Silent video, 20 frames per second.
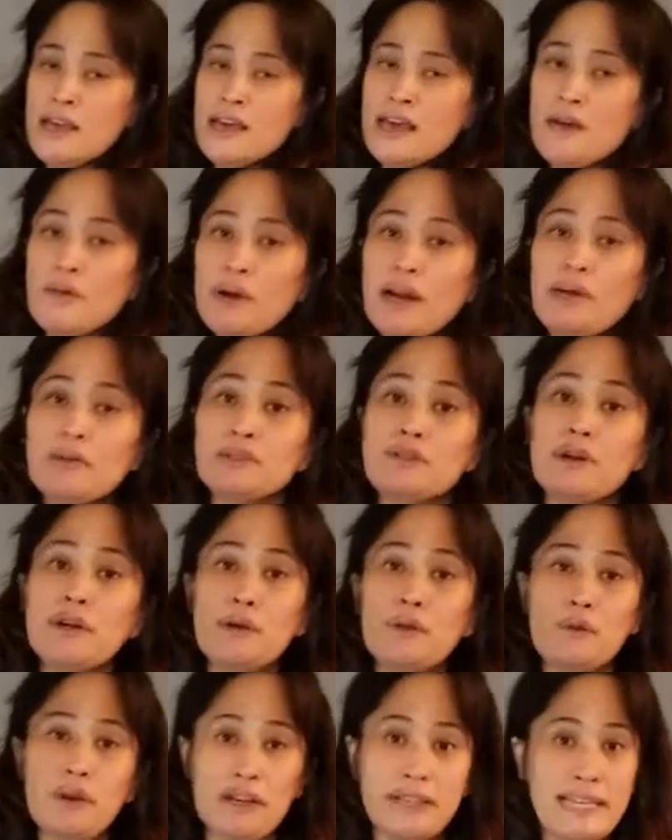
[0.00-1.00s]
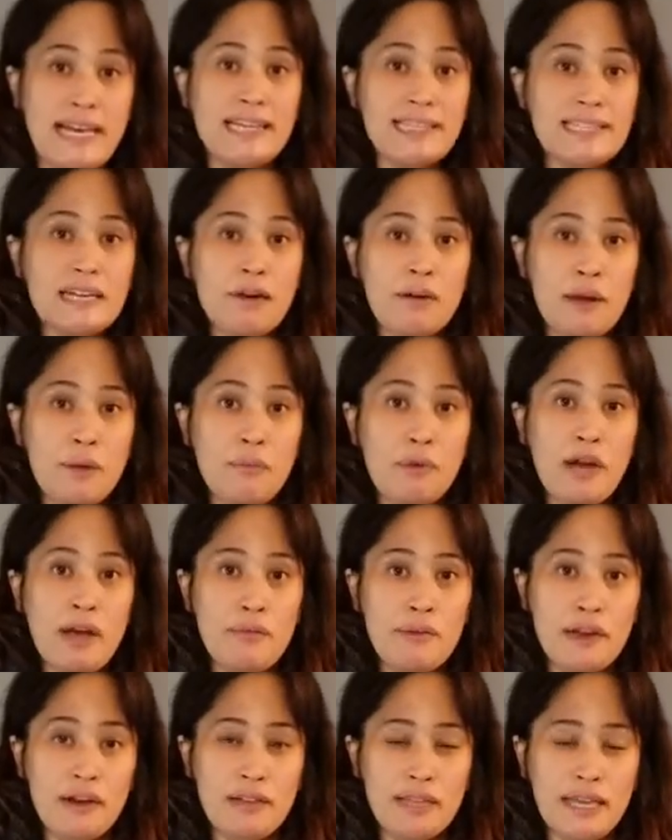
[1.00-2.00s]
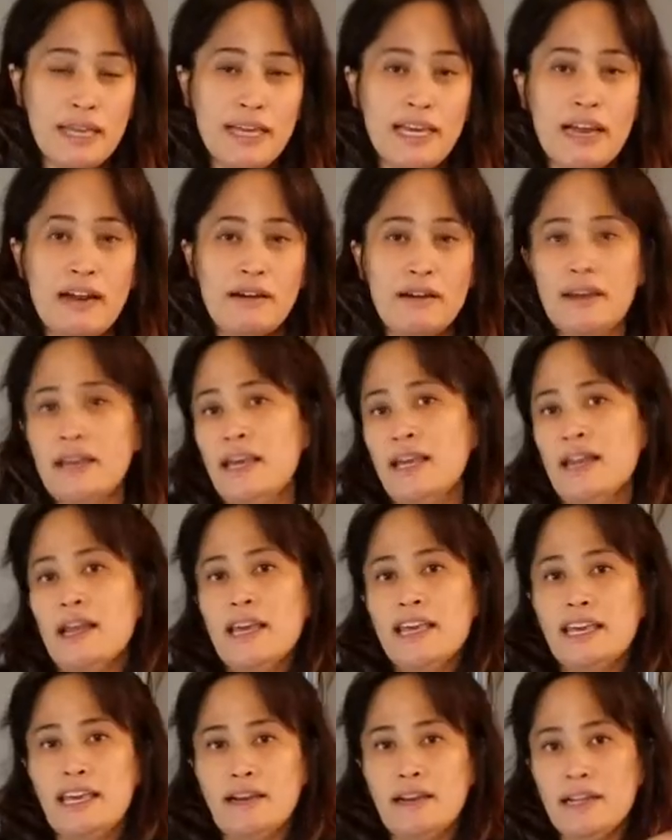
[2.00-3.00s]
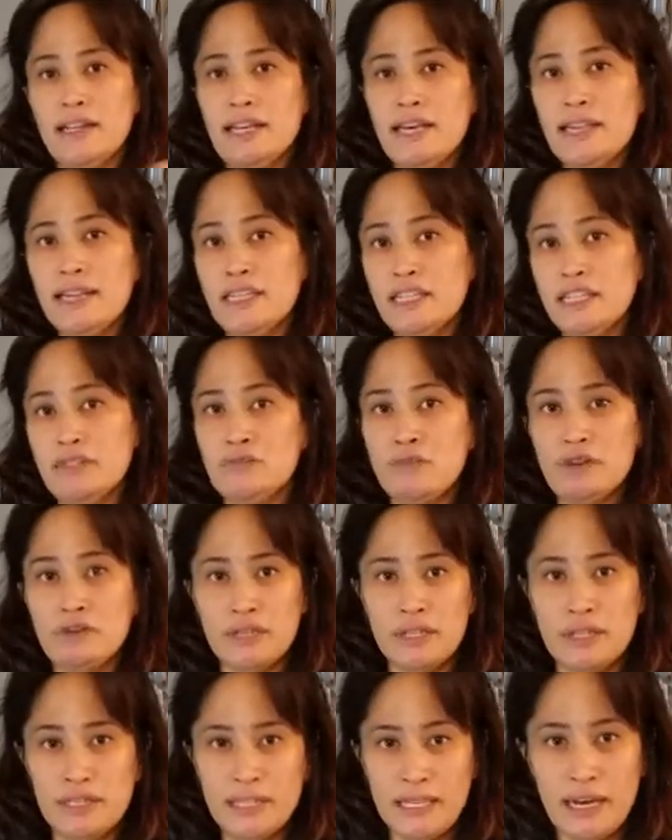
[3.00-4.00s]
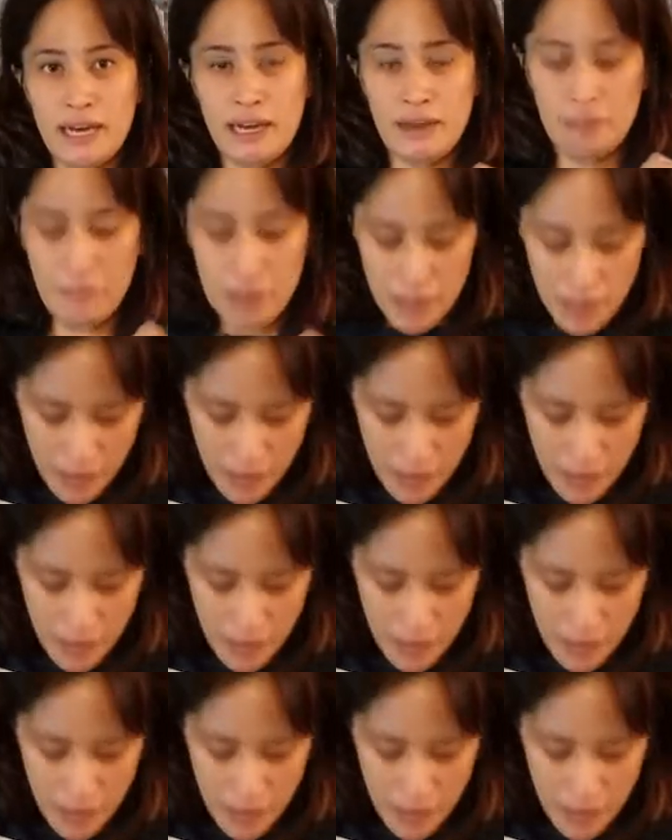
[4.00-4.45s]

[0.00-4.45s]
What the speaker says: And when I was going to work, that's how I primarily carried it. I carried it like this most of the time.